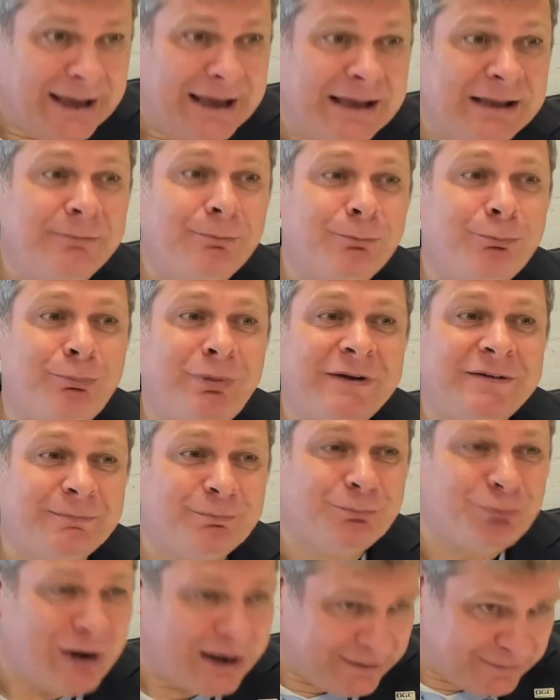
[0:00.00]
and
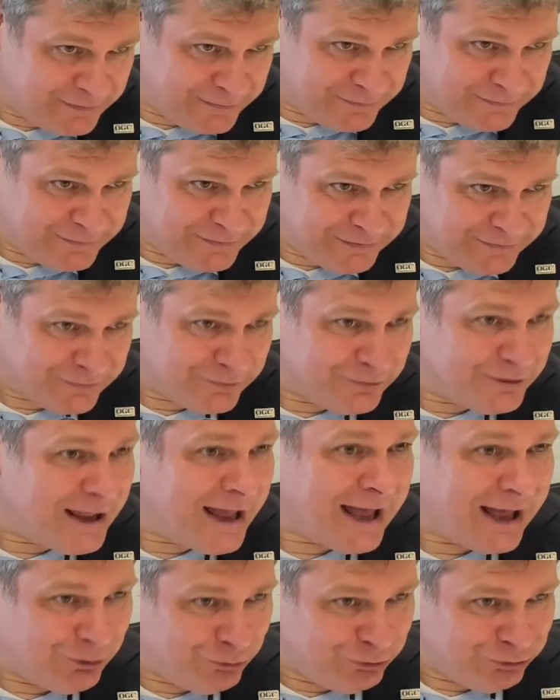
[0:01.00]
best practices on
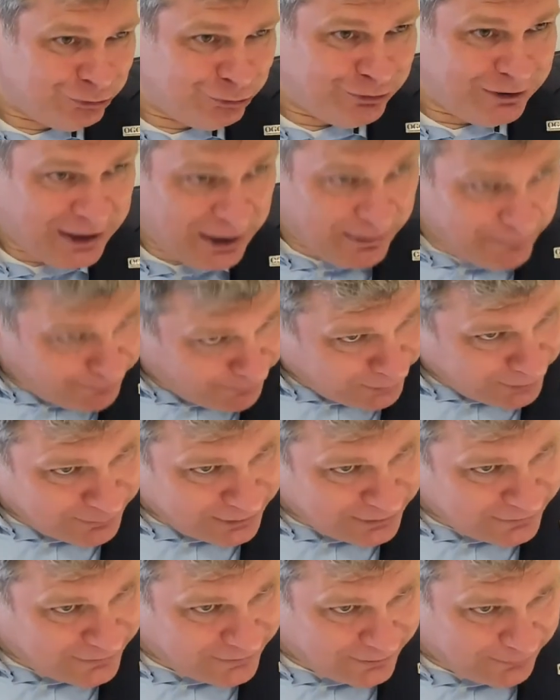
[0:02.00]
how to
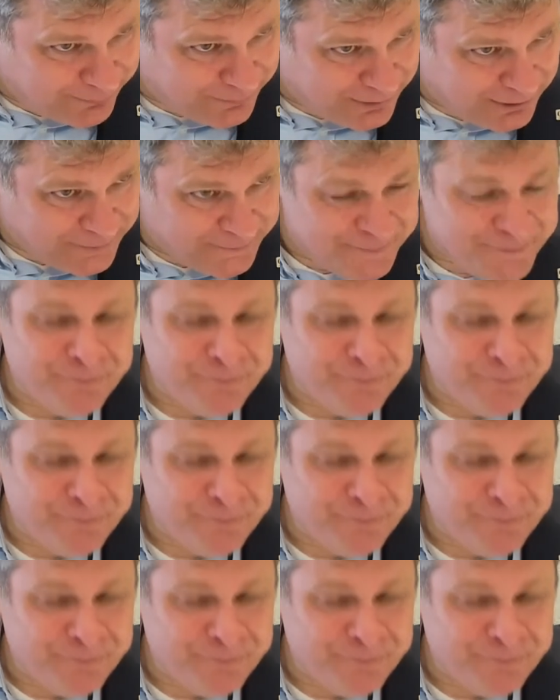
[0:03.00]
implement them.